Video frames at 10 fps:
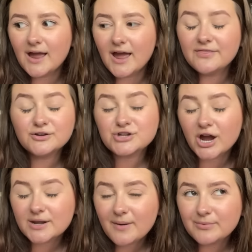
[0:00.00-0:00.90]
and they're
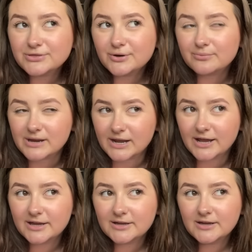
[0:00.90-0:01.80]
talking about what they're
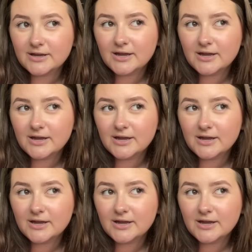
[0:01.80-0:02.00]
reading.